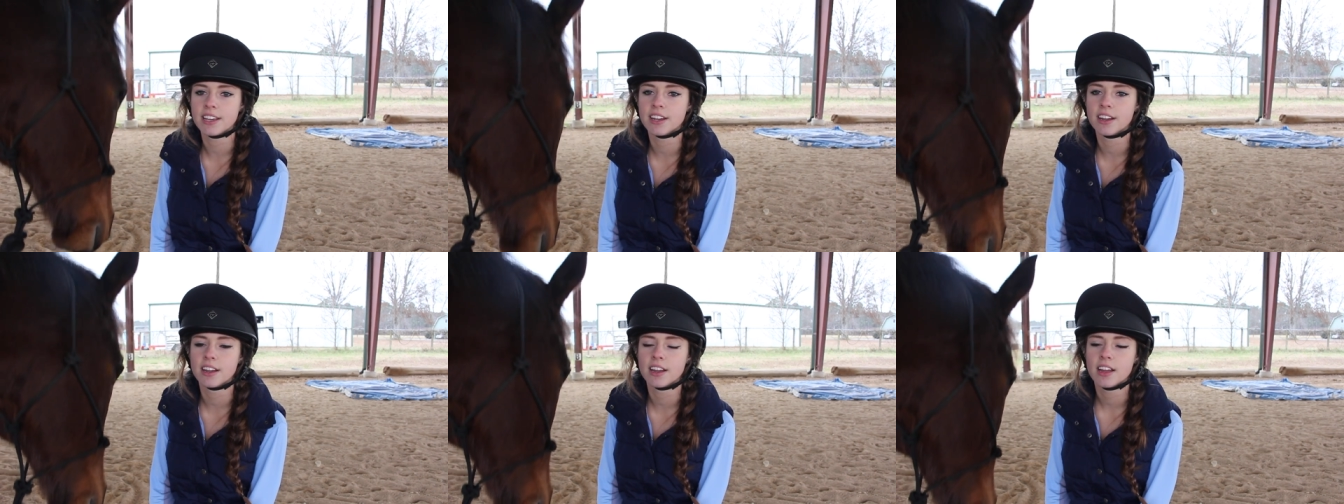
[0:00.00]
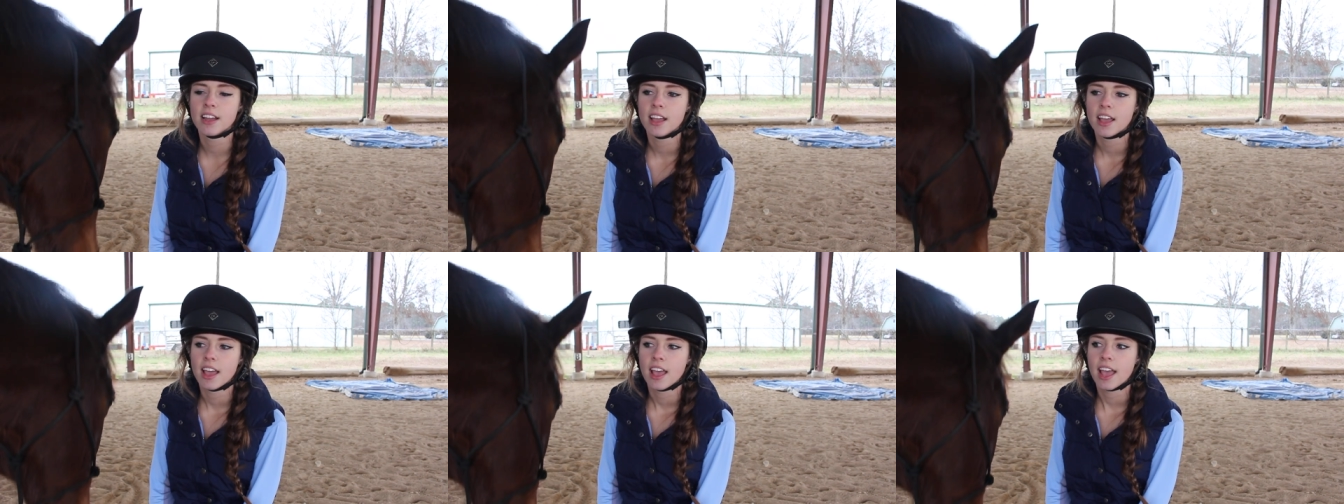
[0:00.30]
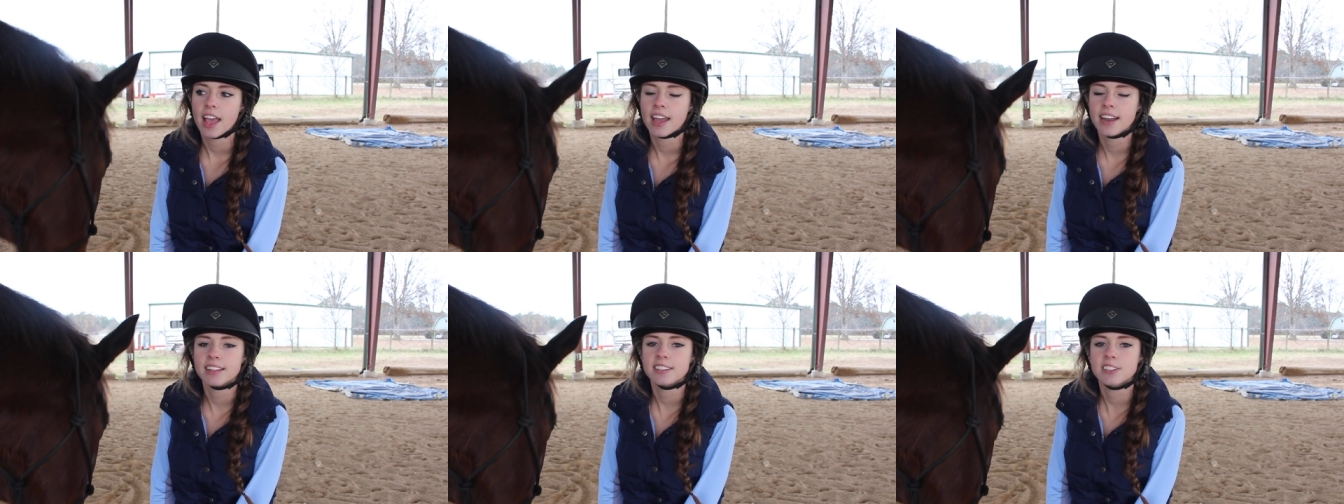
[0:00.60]
here.
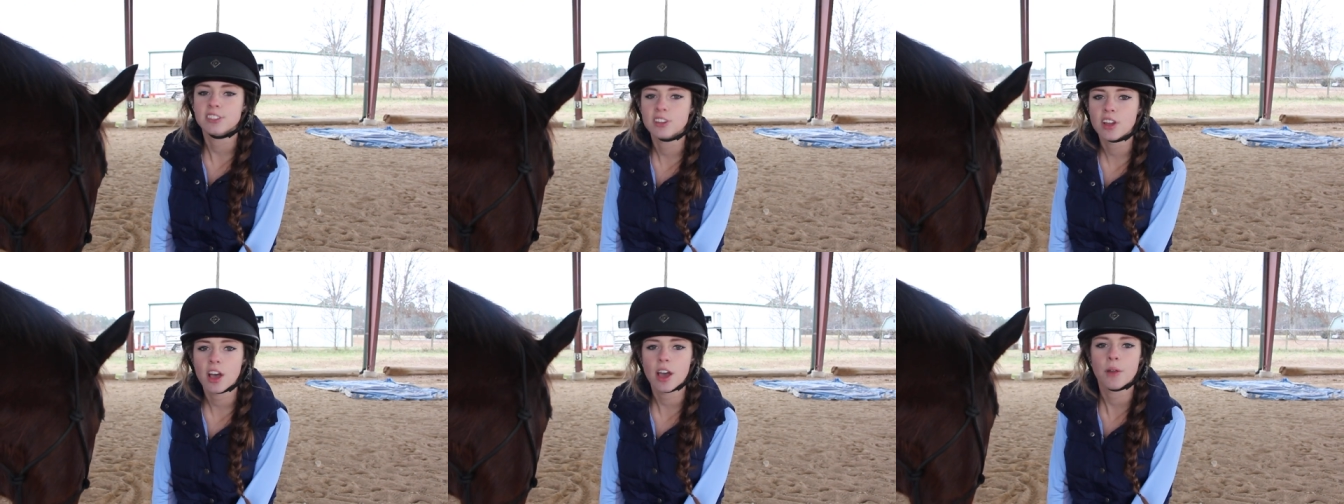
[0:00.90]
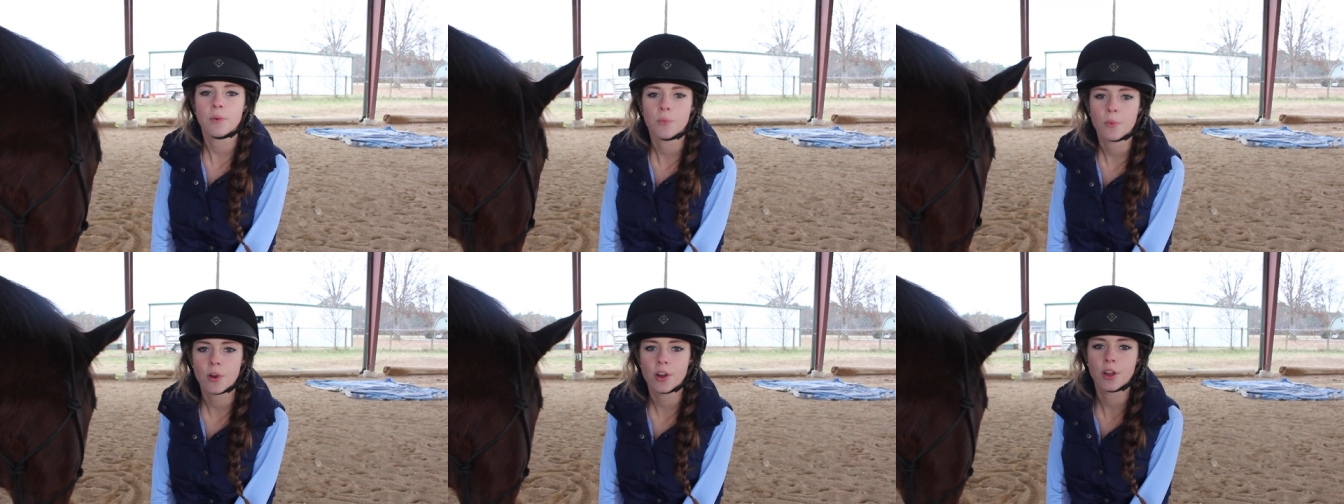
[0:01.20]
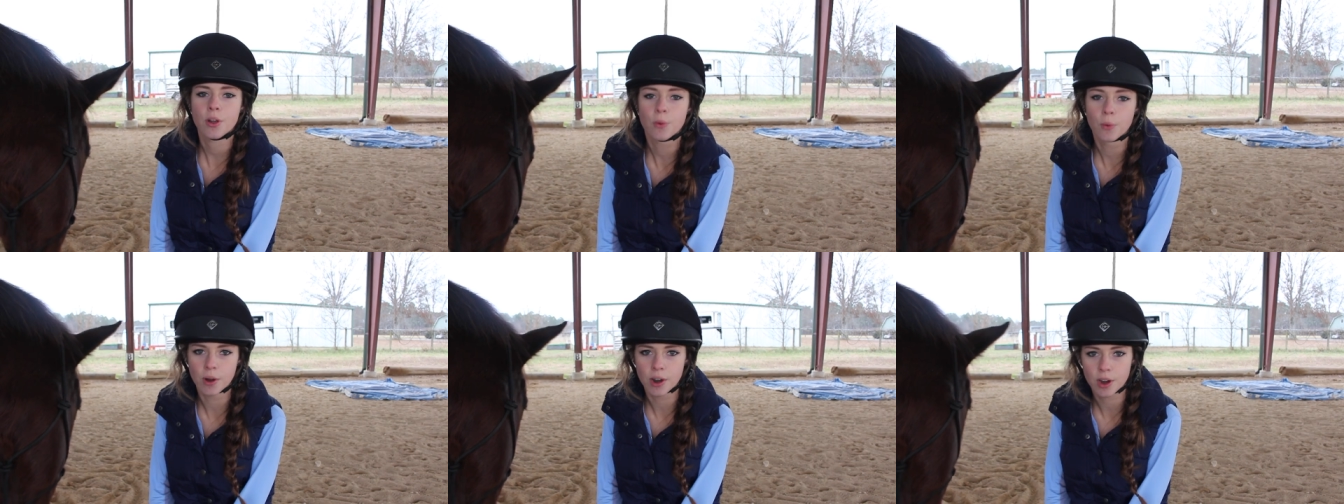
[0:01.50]
And it's not
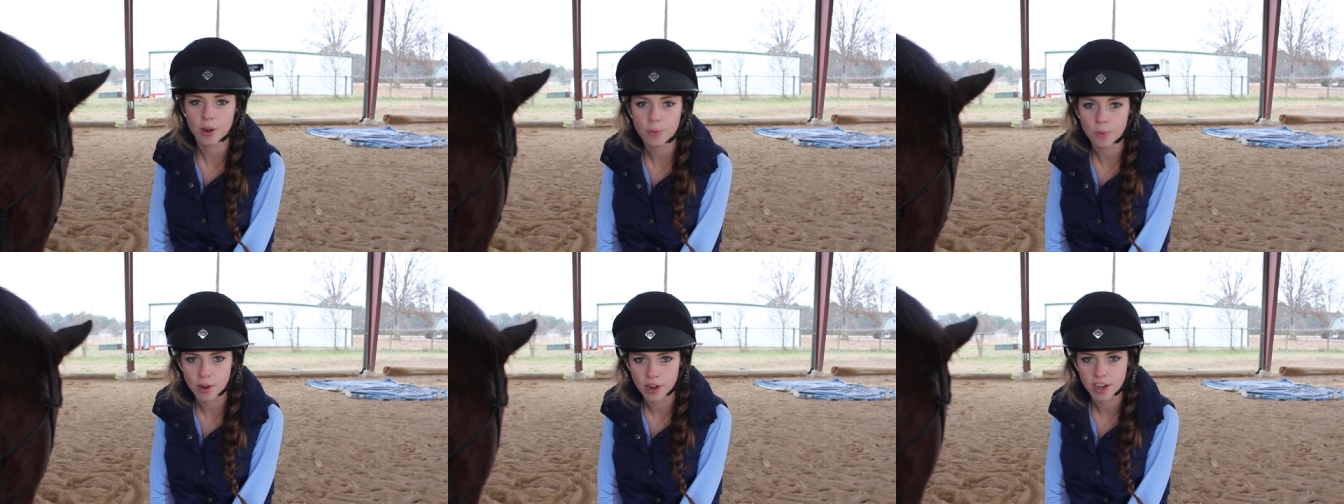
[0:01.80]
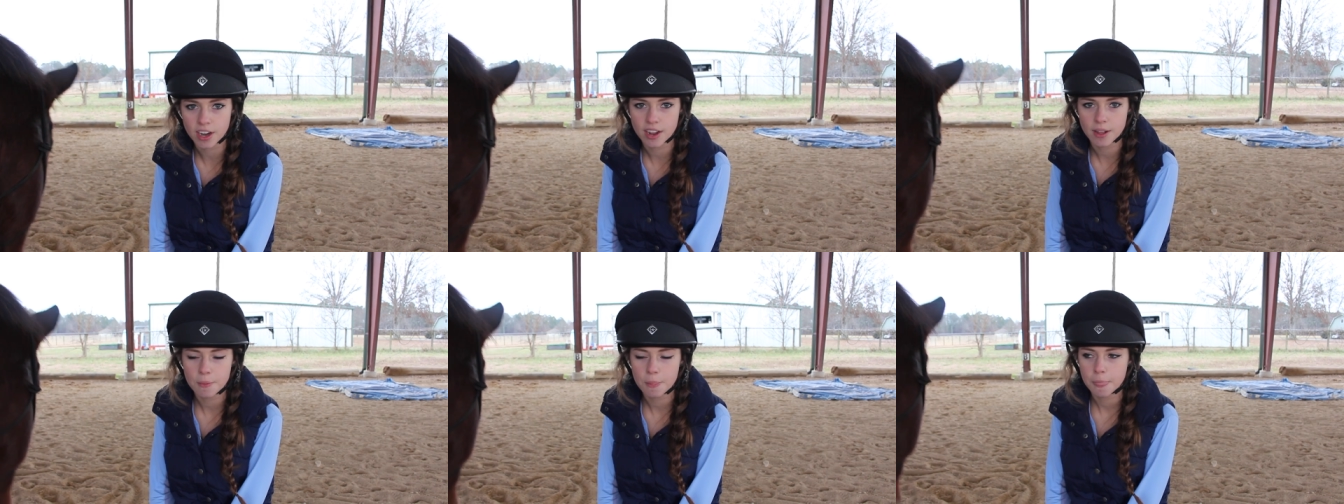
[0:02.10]
work, work, work,